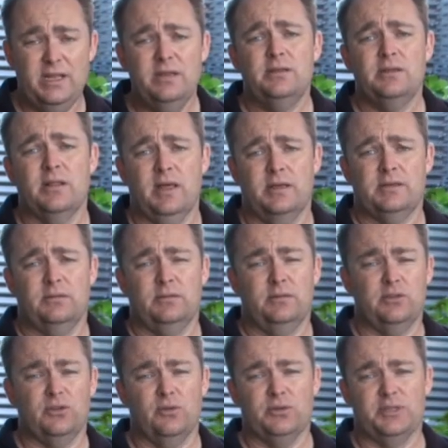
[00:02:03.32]
into the
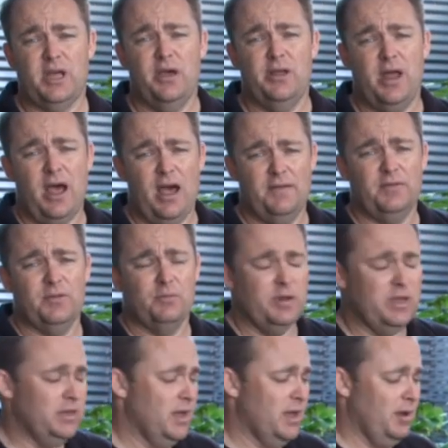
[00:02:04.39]
soil zone after
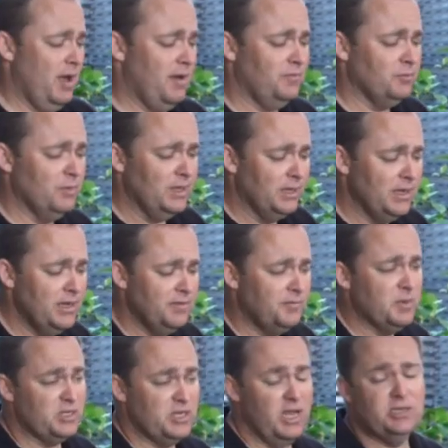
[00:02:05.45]
we leave
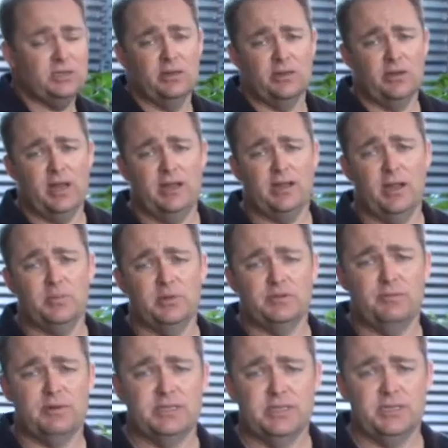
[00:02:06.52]
potentially could end up as
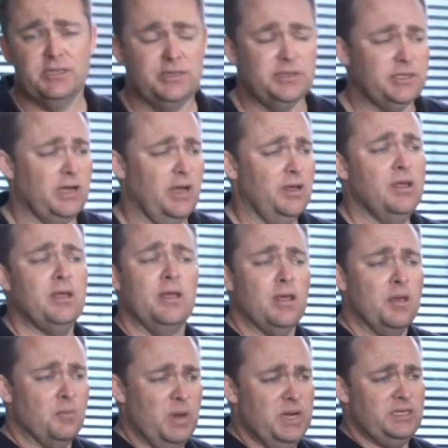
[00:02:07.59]
residue. So
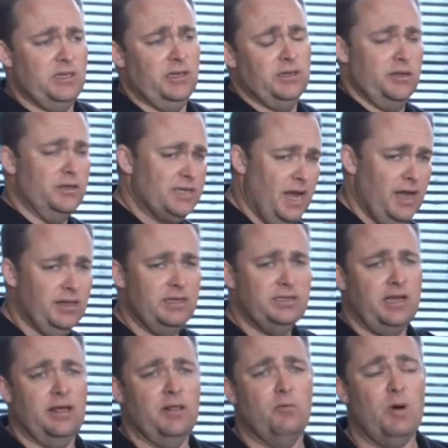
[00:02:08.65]
best thing to do, take
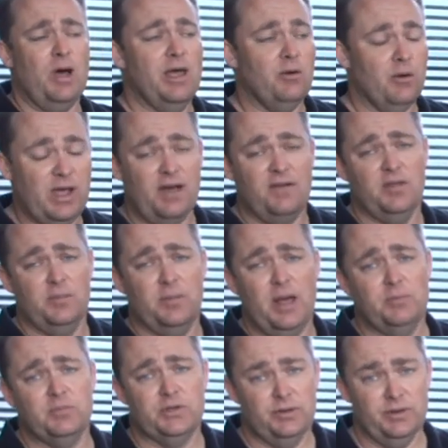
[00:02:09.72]
these out of the way or cover them
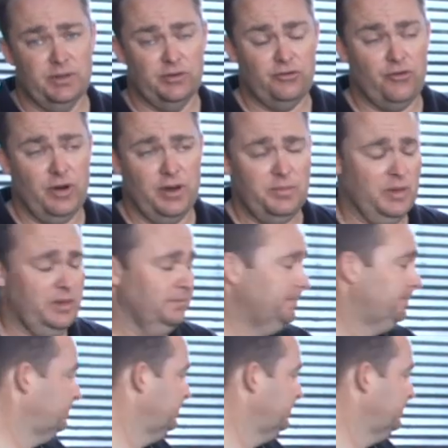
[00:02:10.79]
up during the treatment.